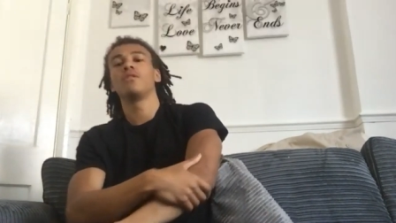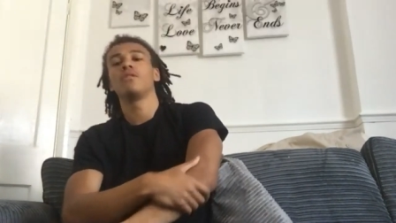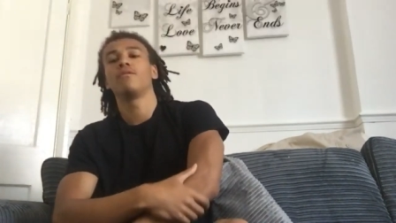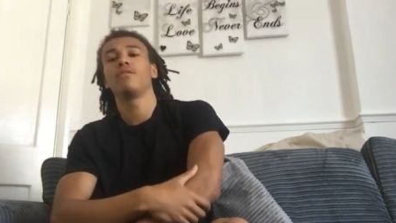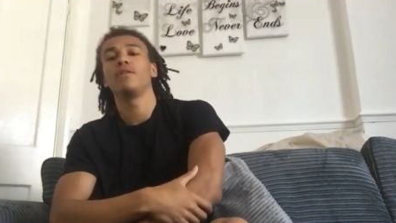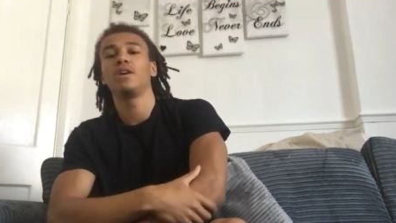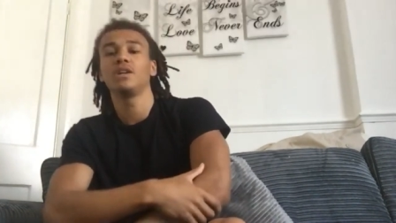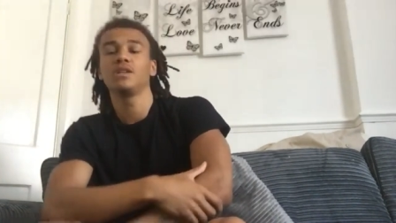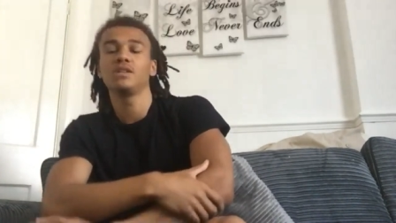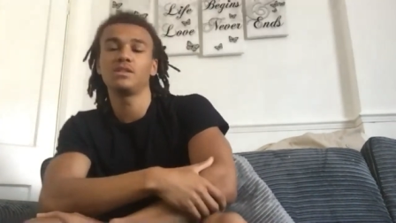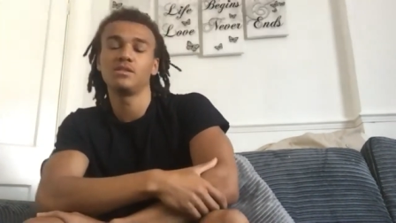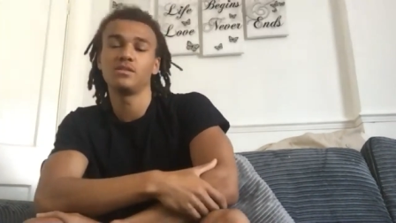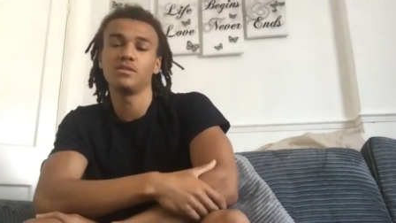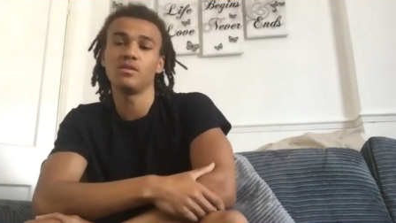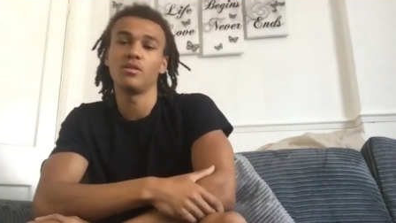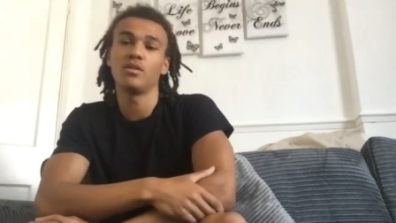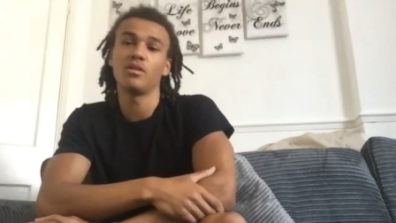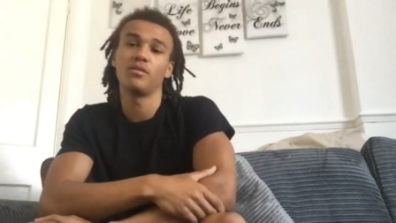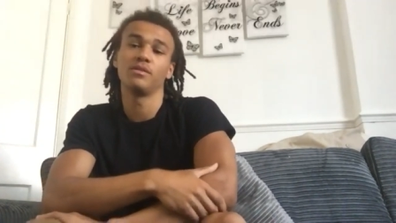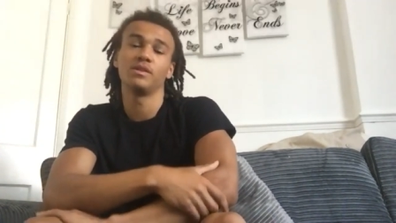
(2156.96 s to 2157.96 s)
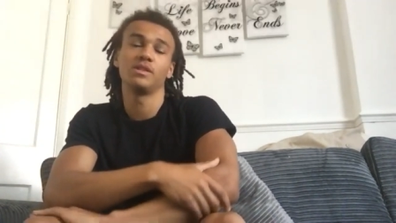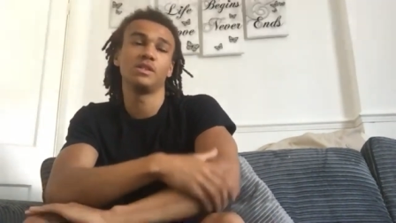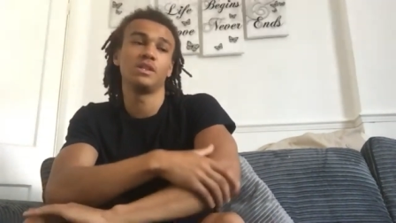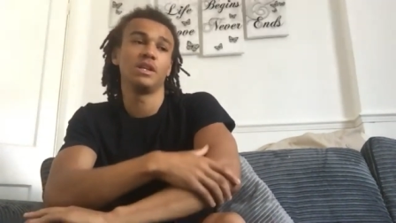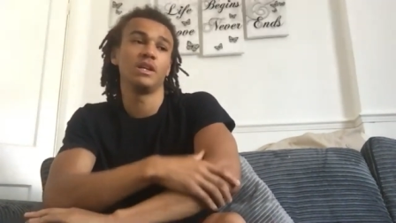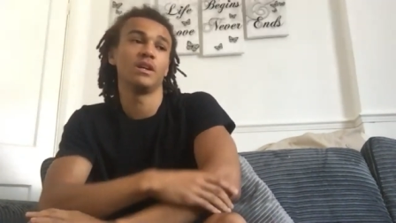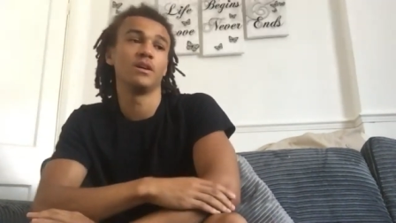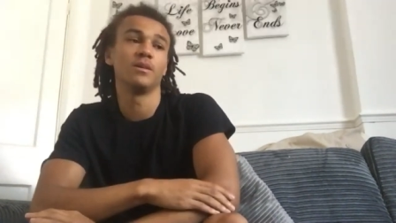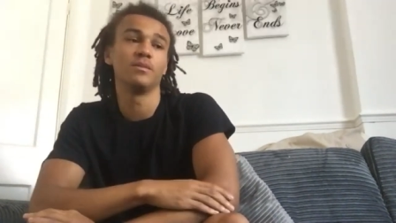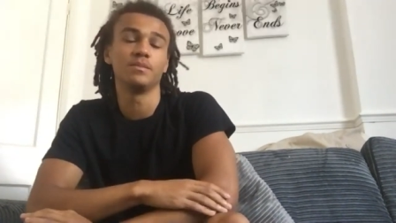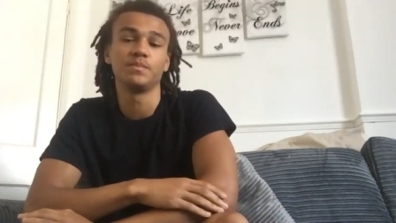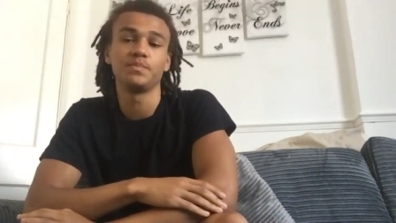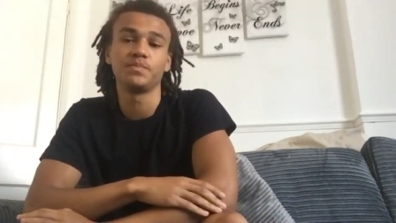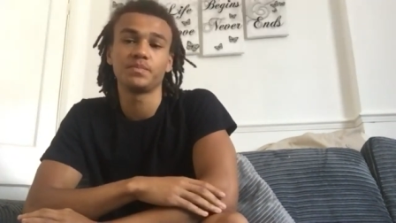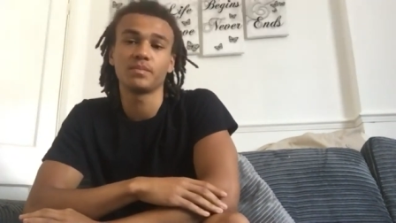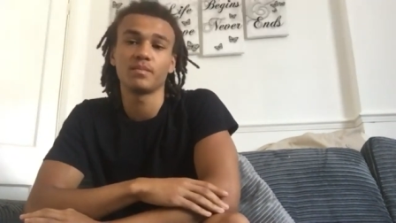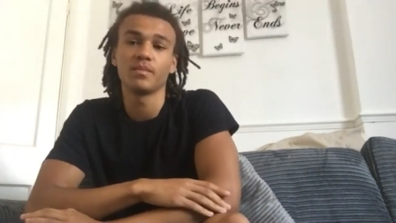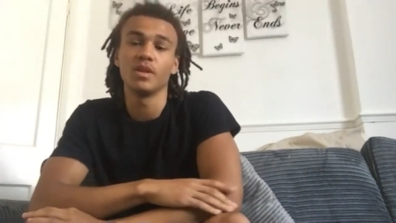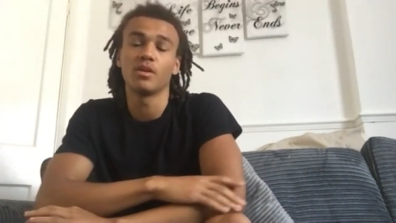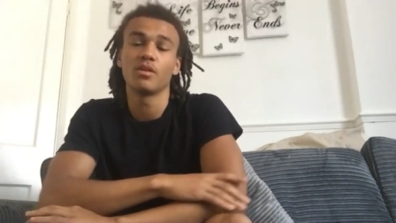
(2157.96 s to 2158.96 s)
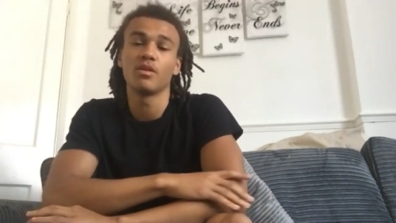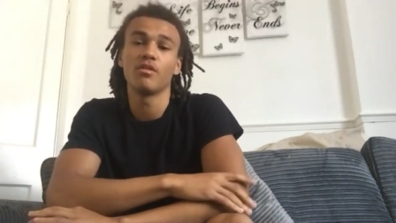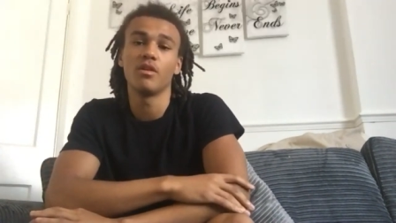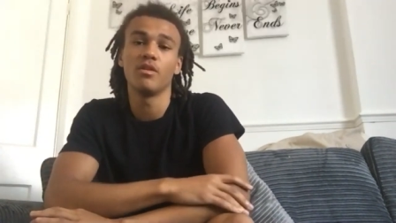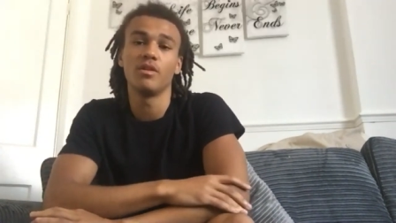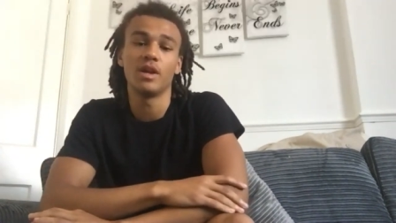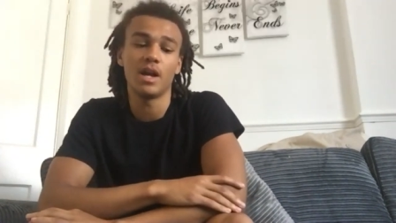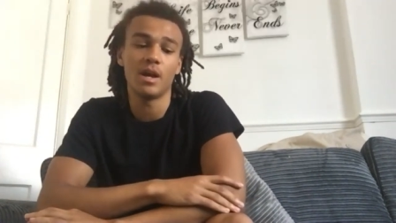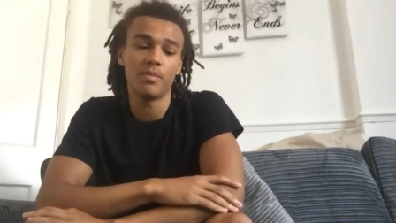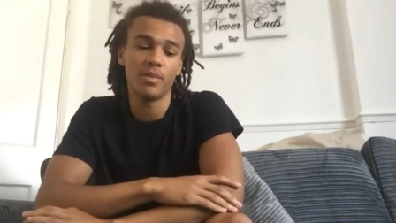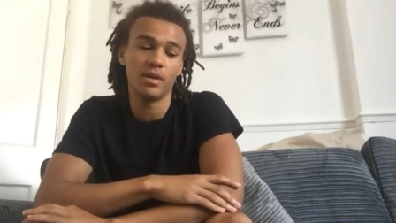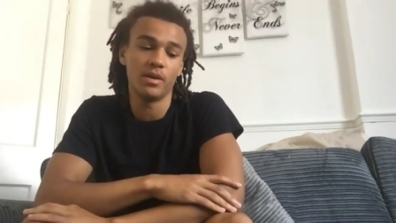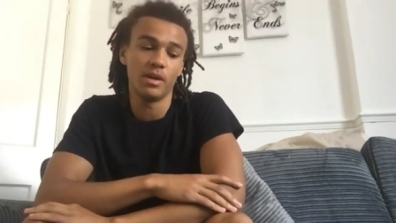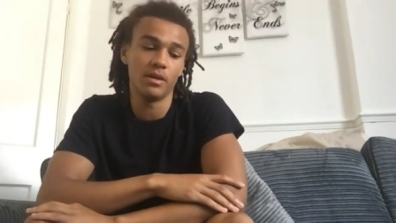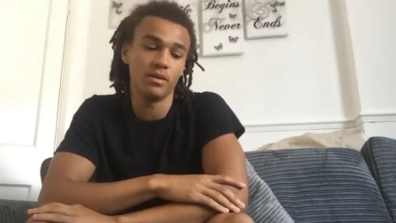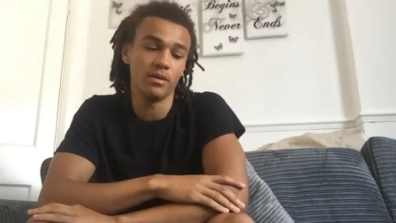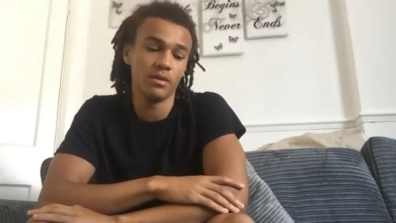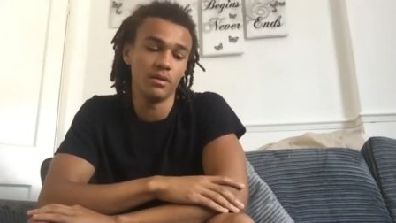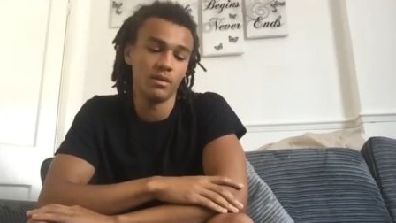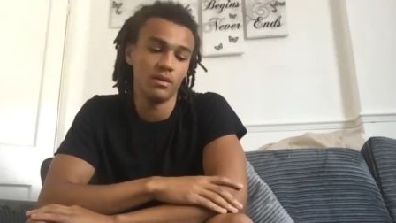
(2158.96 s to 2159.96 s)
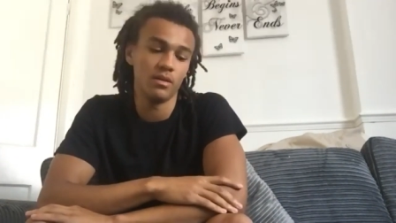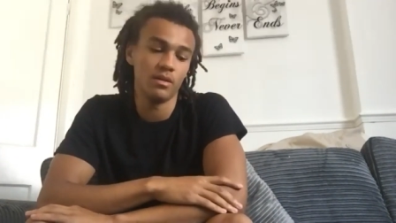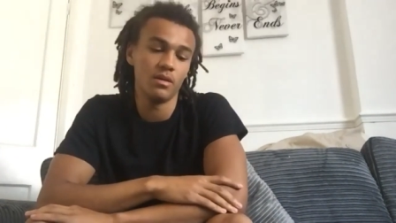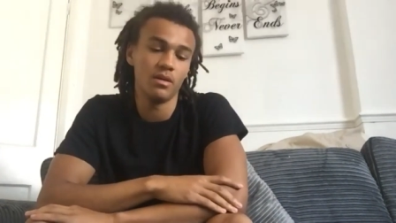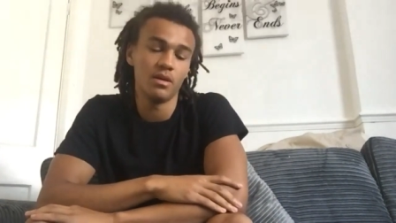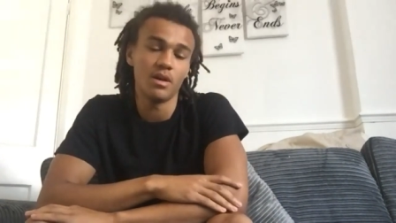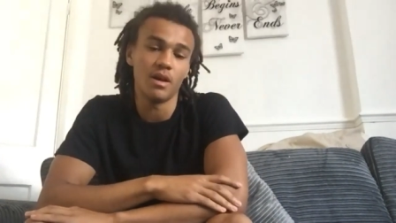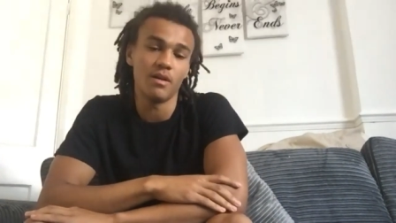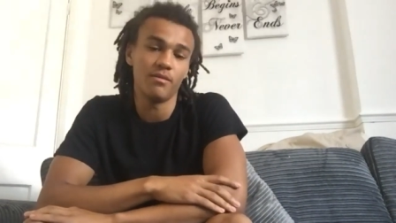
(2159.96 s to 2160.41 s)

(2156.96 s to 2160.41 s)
things. Obviously, the corona happening, I